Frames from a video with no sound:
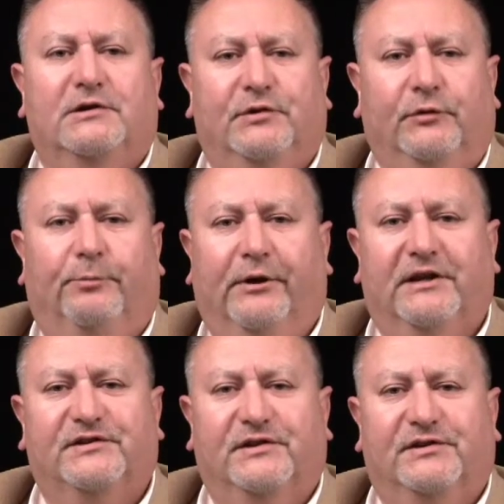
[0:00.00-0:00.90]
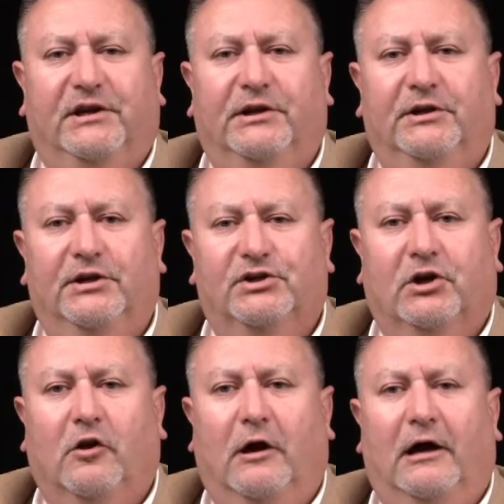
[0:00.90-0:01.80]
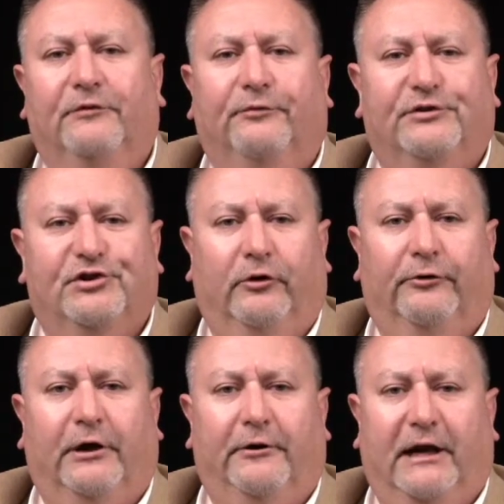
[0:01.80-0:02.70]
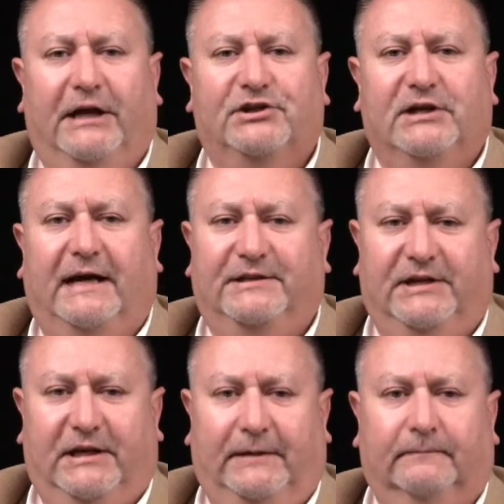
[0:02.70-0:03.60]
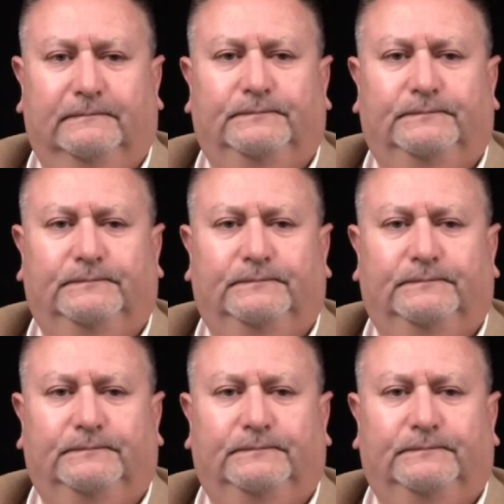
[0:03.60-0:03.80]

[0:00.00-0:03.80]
to pre-existing condition clause for children under age 19.